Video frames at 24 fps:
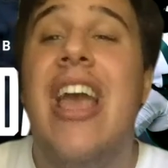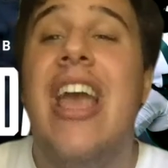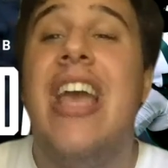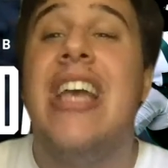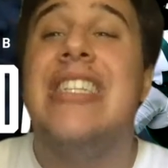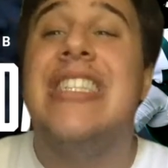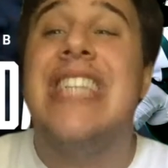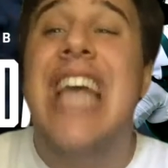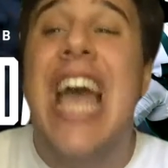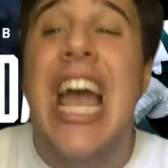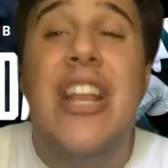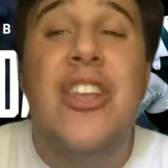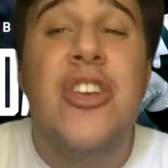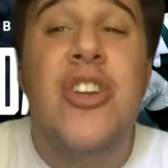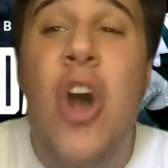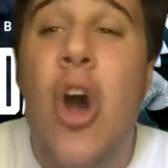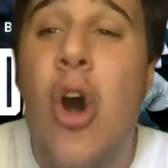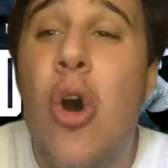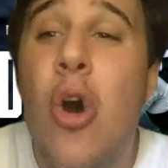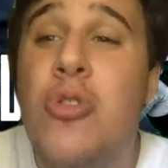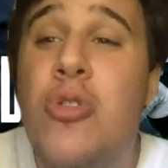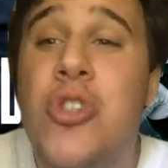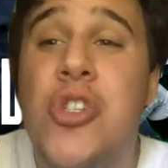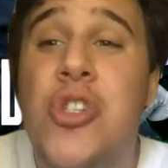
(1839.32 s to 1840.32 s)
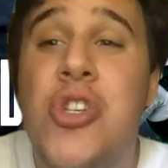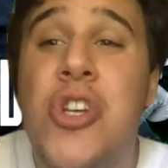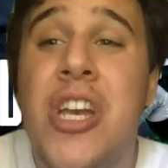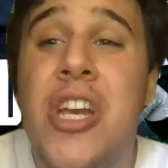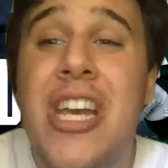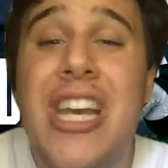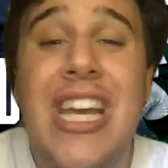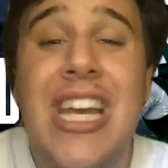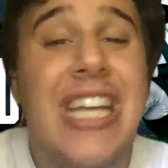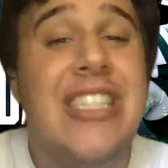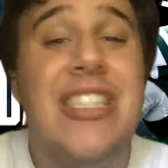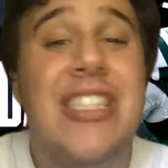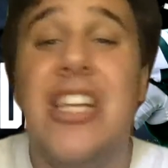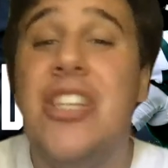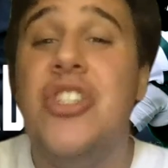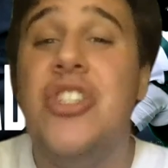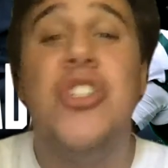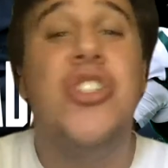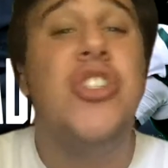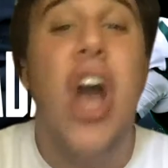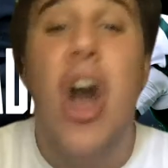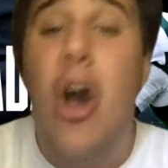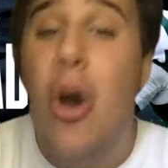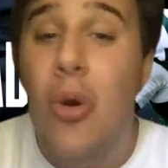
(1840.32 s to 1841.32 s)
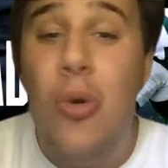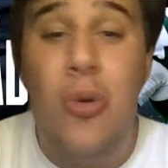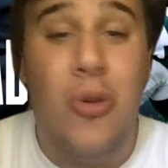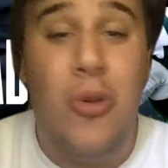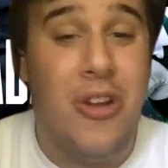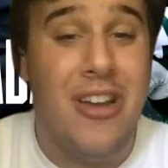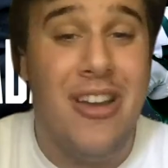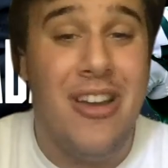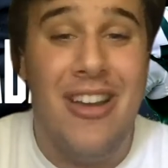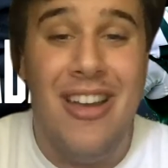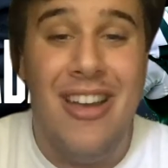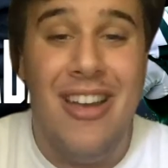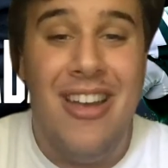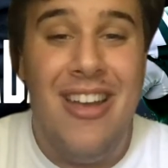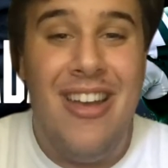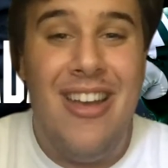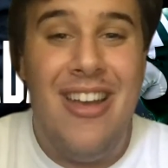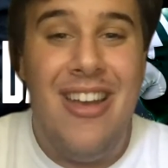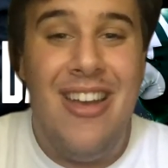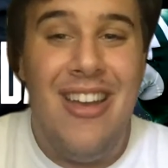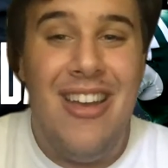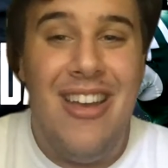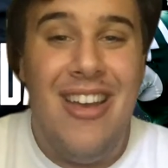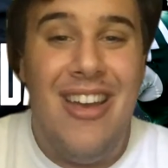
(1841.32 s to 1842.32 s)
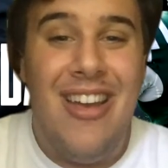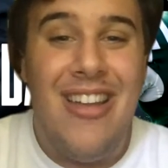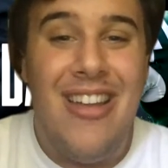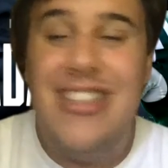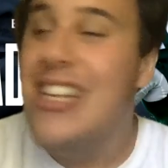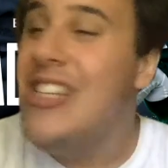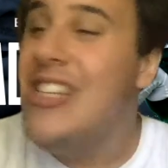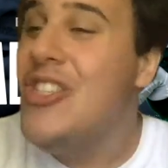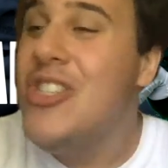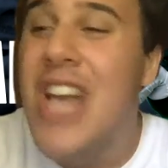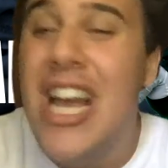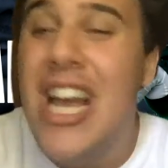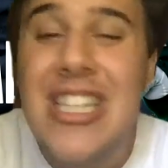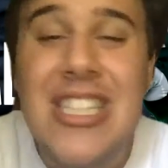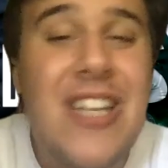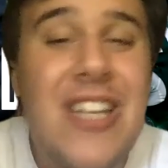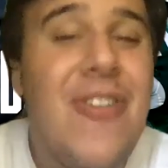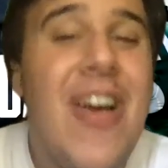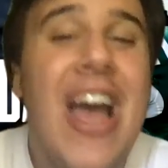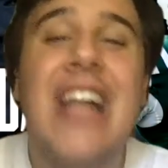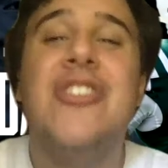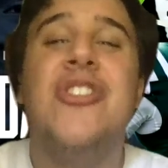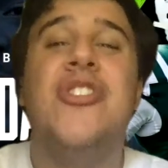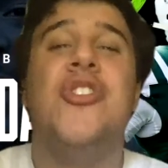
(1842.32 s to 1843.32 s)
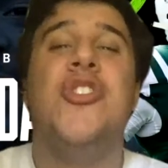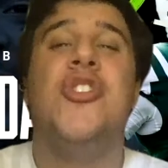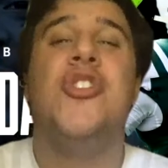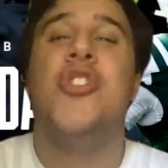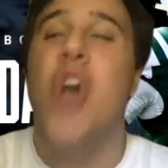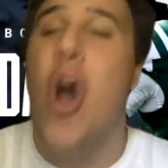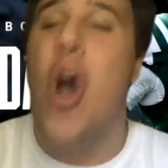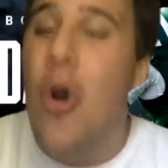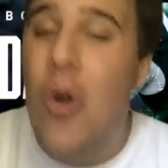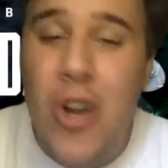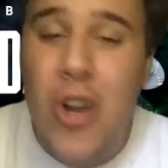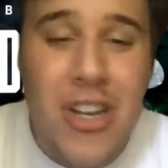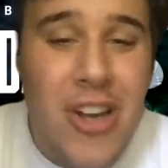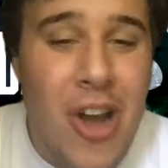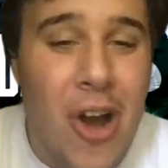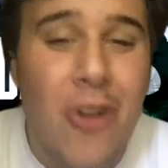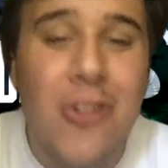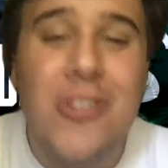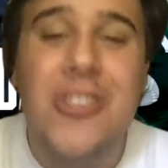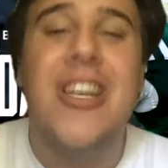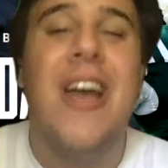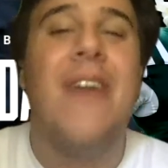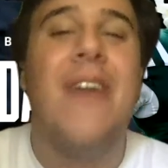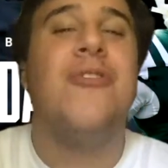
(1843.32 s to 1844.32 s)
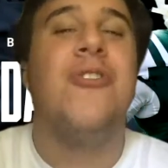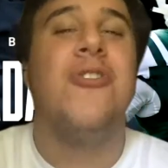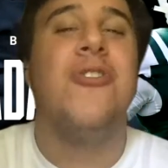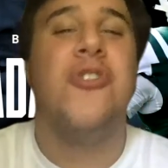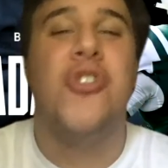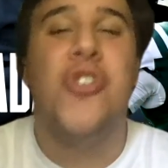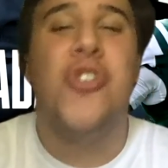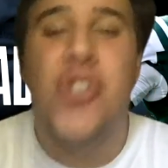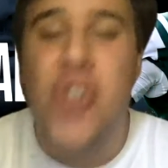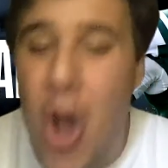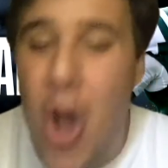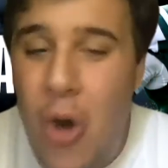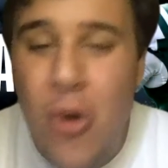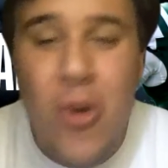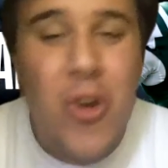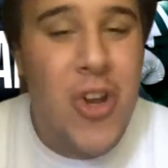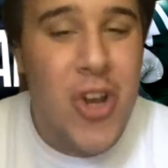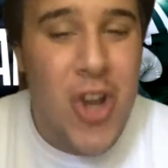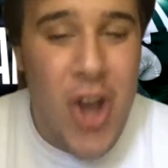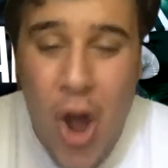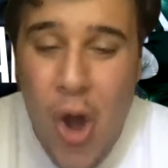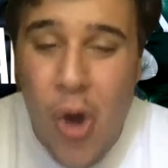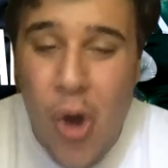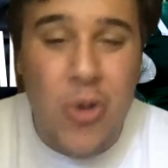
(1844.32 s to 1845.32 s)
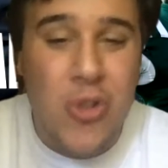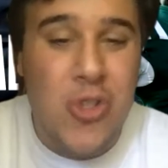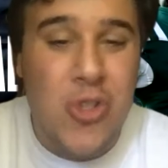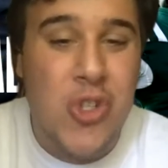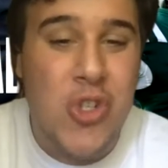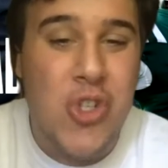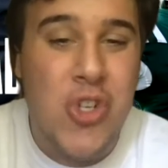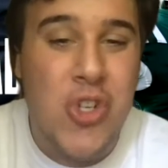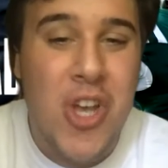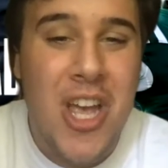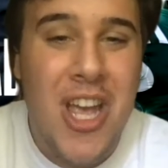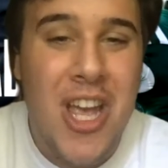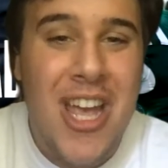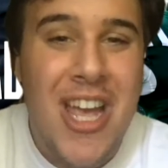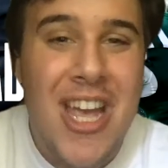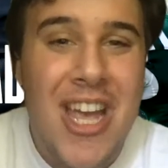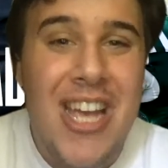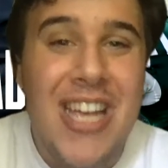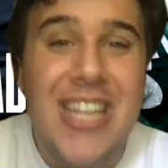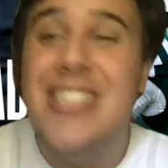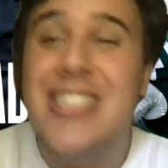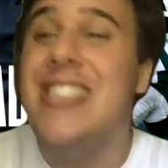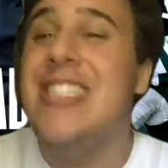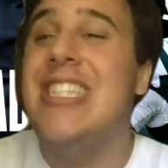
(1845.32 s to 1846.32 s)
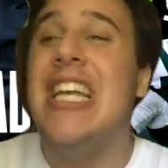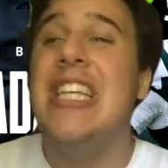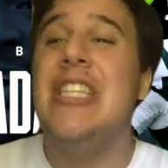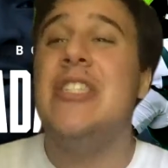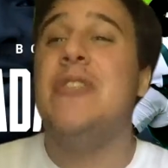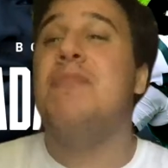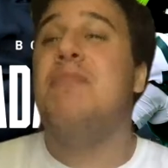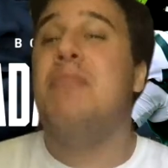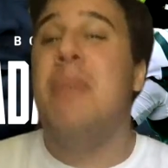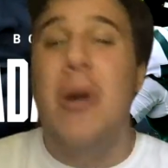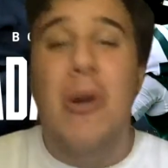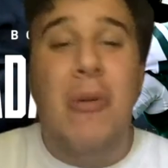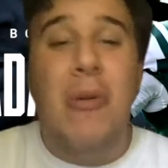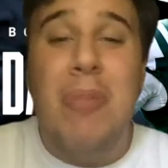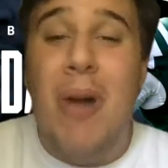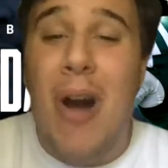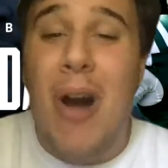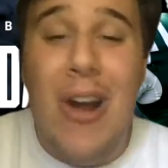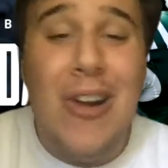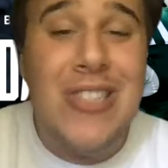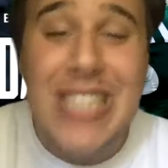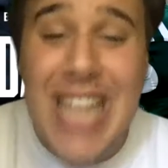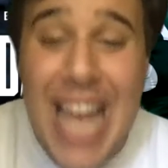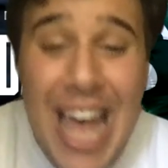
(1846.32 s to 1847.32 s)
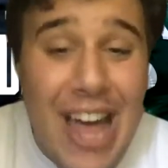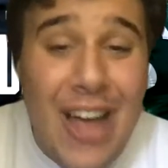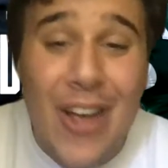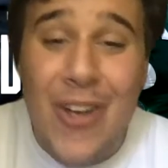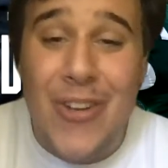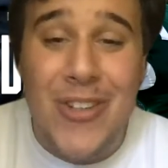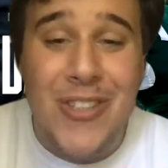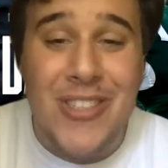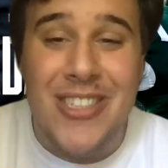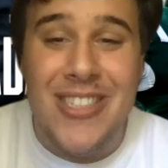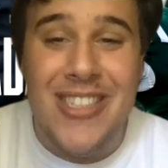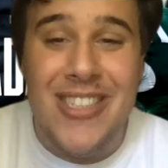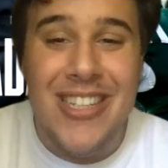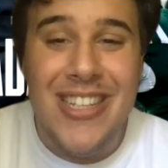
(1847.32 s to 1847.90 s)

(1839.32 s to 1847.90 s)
head coach is a joke. The Jets have had joke coach after joke coach since Bill Parcells